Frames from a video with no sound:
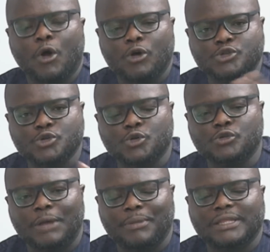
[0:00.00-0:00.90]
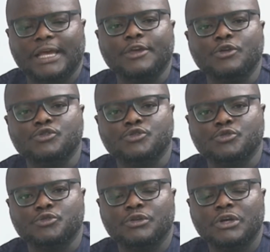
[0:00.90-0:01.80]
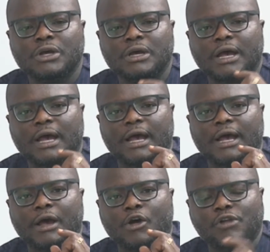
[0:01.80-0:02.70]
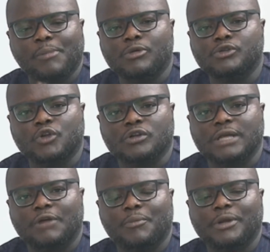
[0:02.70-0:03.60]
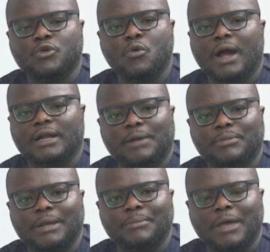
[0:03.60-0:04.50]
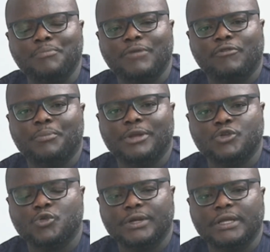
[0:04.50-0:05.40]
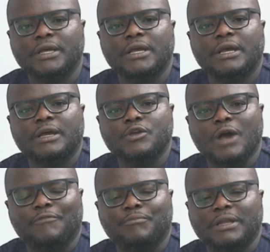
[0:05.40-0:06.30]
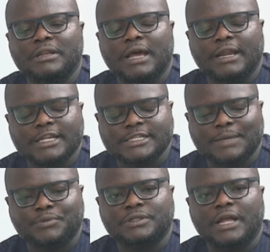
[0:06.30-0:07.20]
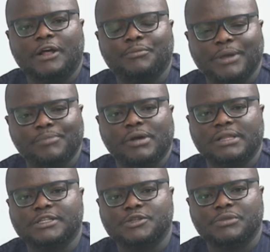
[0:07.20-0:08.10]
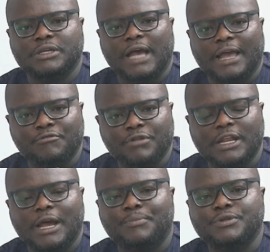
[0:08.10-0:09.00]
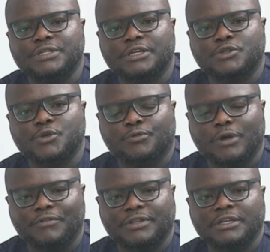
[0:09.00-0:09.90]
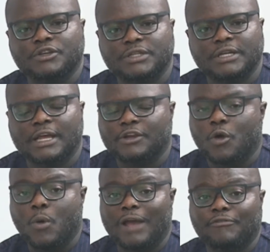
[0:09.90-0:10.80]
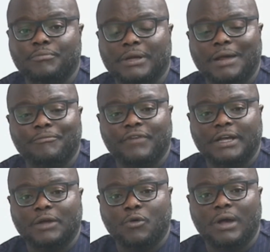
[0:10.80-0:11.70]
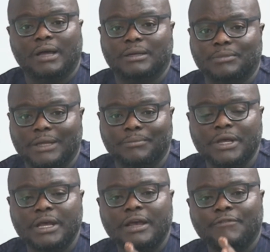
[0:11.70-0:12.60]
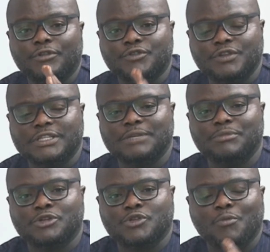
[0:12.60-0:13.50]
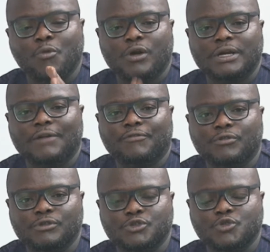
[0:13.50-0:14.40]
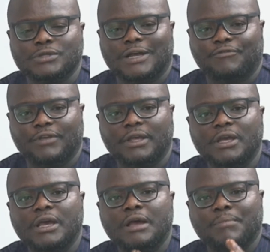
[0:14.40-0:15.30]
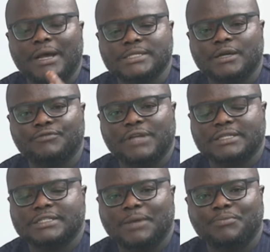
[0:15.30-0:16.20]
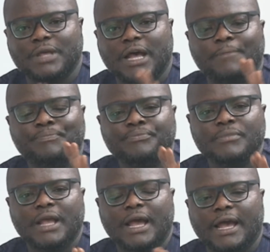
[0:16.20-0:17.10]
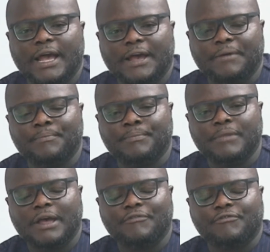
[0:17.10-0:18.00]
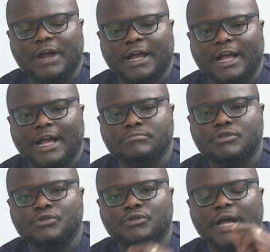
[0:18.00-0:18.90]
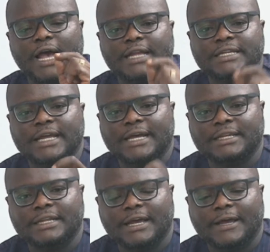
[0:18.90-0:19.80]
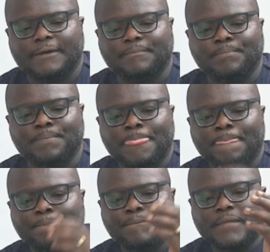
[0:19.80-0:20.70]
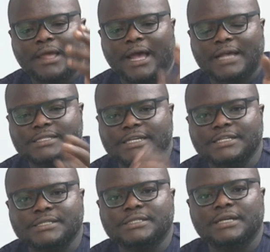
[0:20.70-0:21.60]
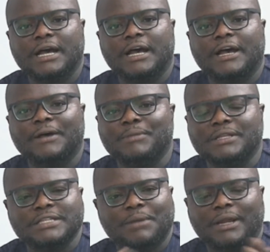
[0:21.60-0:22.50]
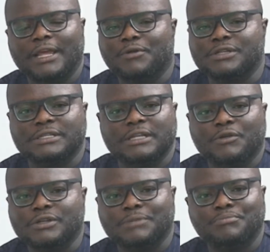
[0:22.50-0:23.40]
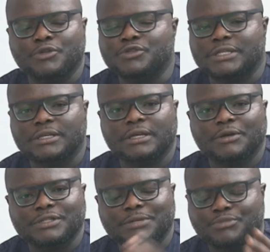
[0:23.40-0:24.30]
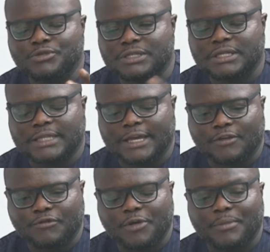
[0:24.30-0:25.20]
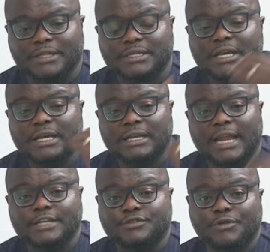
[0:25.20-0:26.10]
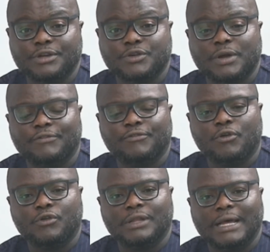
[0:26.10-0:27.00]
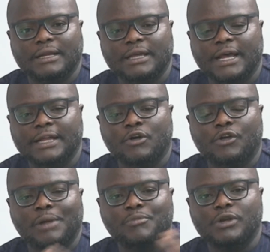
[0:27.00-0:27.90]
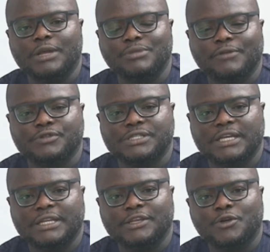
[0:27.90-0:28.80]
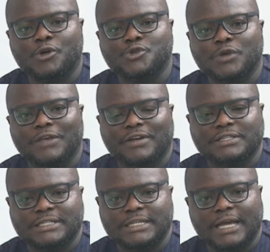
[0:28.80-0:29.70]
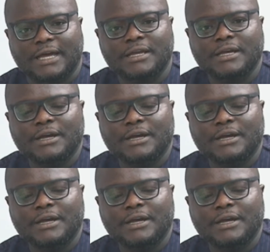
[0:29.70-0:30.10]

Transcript: Also, a big thank you to Honorable Dr. Robert Kugagnablem, MP for Binduri. You have been an exceptional big brother to me. I really appreciate you for everything you did, and your wife, Madame Vida Kugagnablem, for treating me to some wonderful Tuesday. Myself, Justice Apia, Frank Akako, and then Aziz in Tamale. It was a beauty. It was a beauty. Thank you very much, Luxury Restaurant, for that. And Honorable ABF Husseini, you also give us dinner.